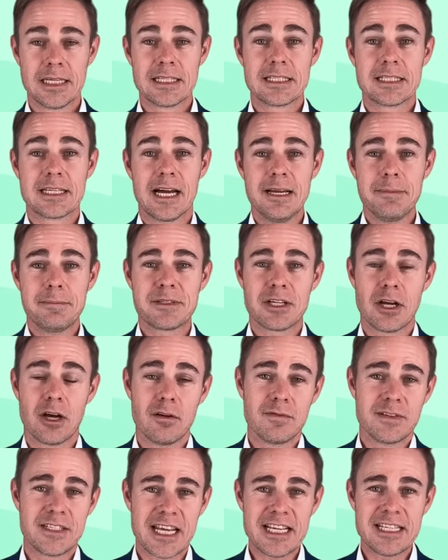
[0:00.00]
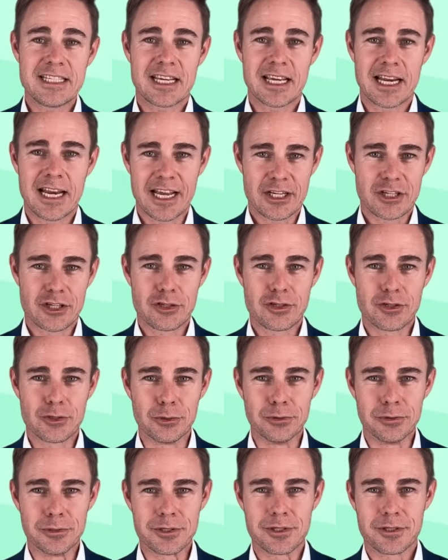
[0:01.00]
Types of data collection
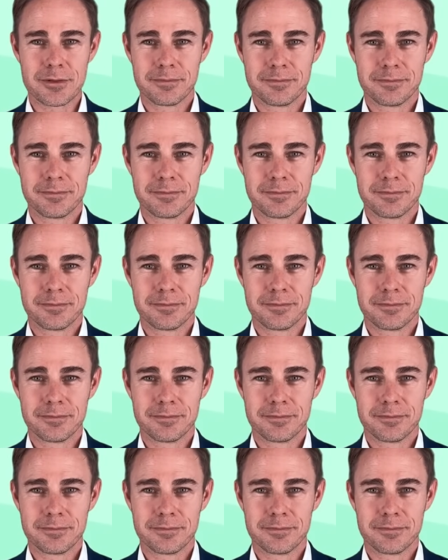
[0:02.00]
tools.